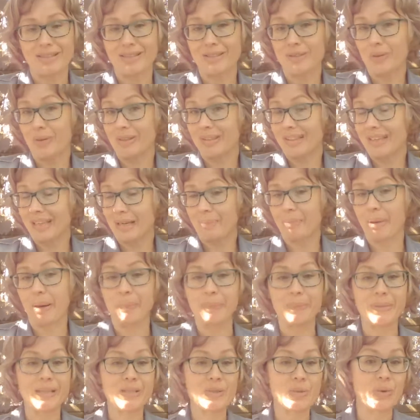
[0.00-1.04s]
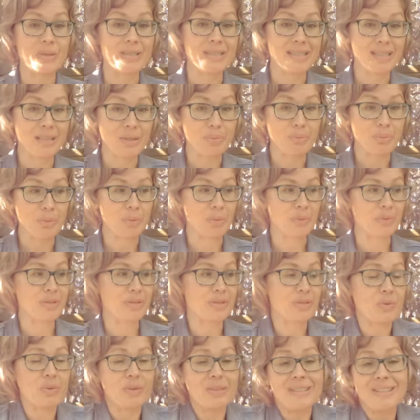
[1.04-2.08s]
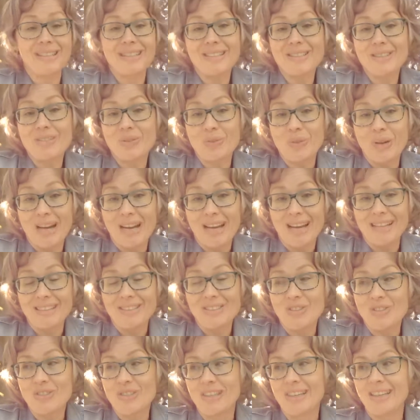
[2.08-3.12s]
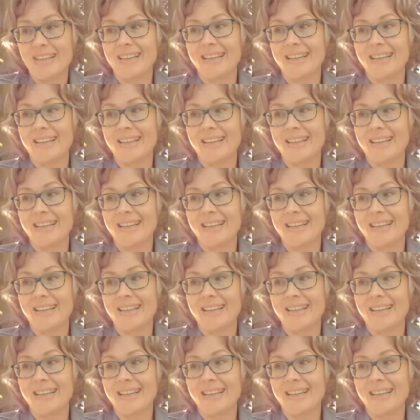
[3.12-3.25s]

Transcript: He's going to get a bump. He's going to get a bruise. He's going to get a scratch.